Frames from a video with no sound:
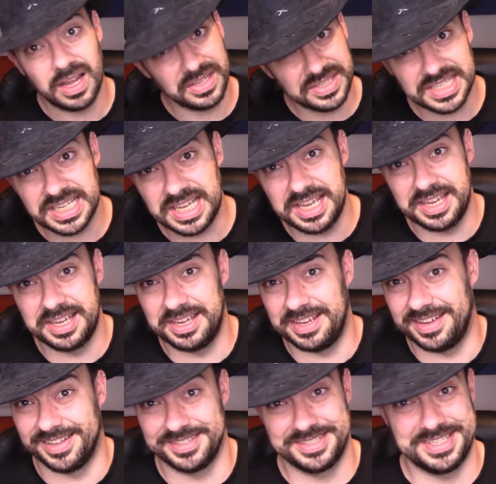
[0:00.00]
see.
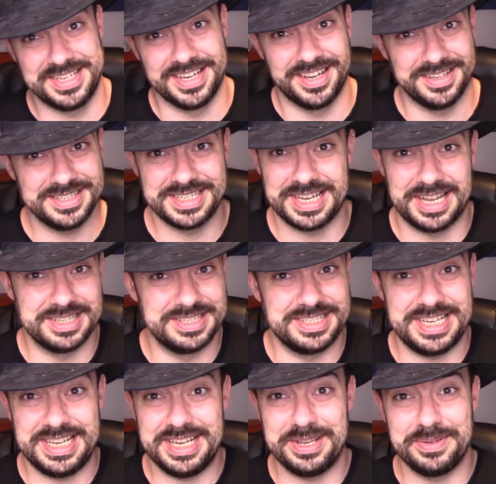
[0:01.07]
I'll
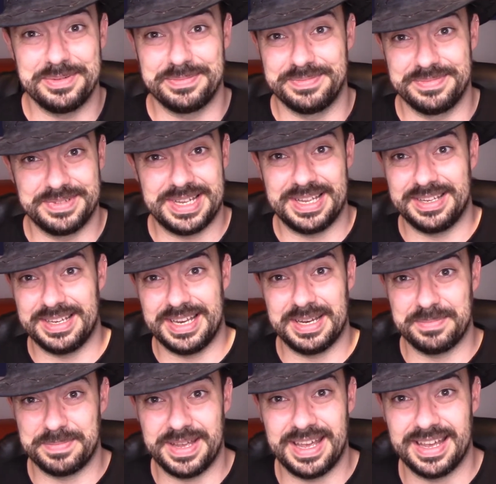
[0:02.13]
see you in a
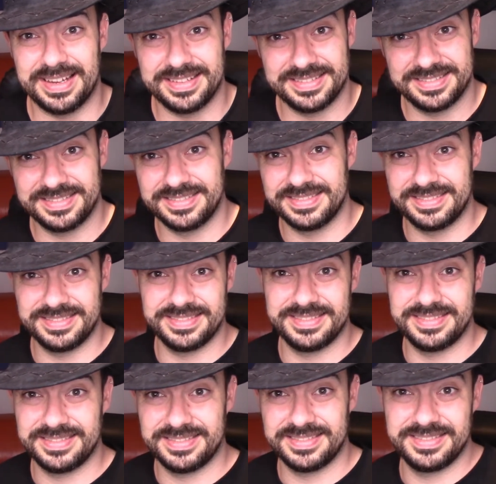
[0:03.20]
bit.
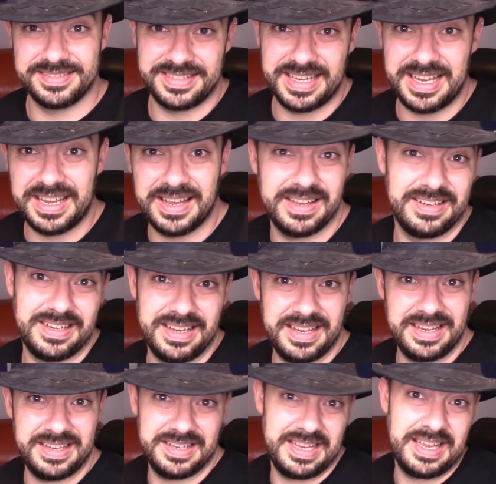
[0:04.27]

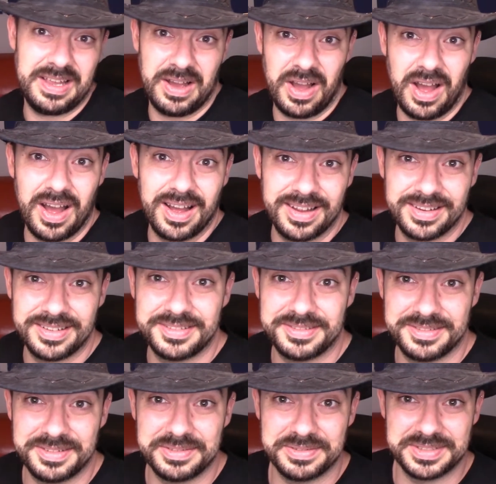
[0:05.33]
Yeehaw!
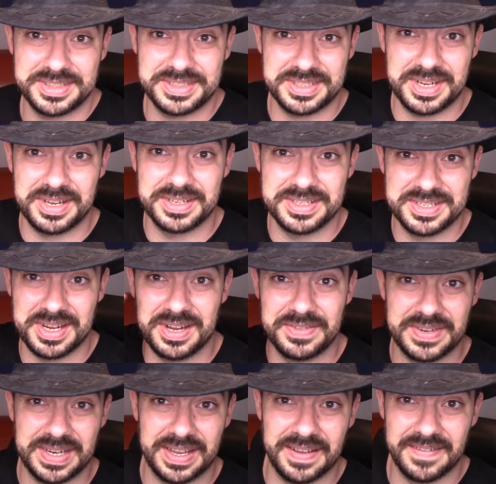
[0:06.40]
Start the
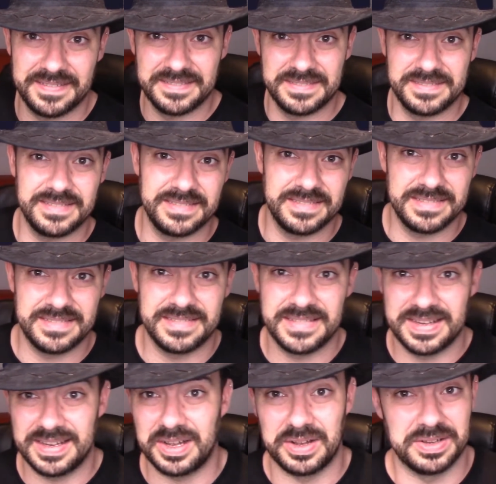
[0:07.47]
video.
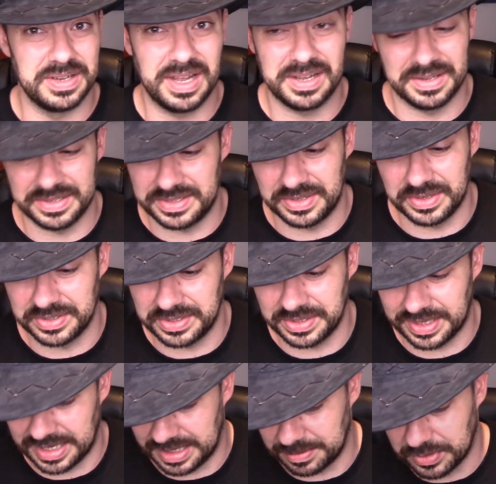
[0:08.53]
I got to not do
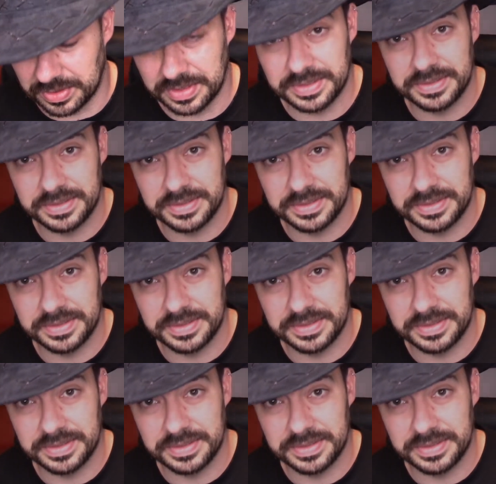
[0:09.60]
that anymore.